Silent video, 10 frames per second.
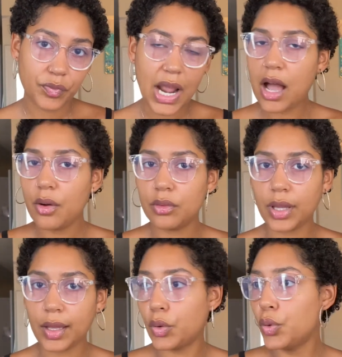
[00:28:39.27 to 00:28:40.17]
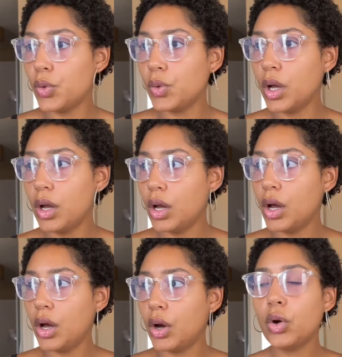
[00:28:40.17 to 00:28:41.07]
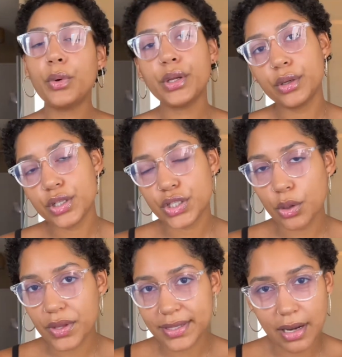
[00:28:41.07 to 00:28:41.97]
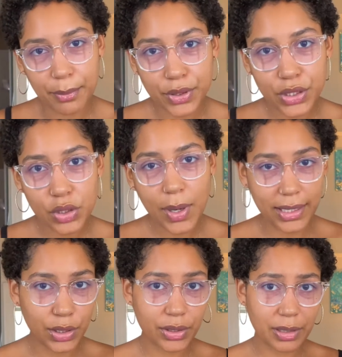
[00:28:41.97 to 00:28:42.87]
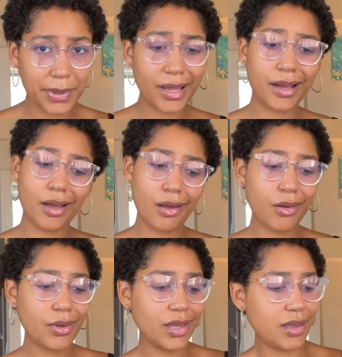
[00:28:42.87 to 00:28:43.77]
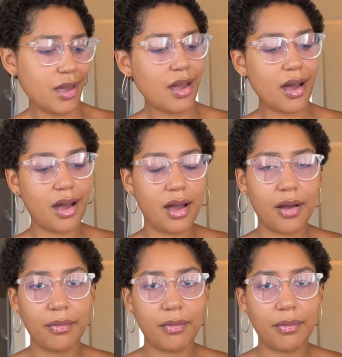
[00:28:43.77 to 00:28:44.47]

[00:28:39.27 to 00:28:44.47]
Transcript: How, who are you going to show this number to and they're going to be like, oh yeah.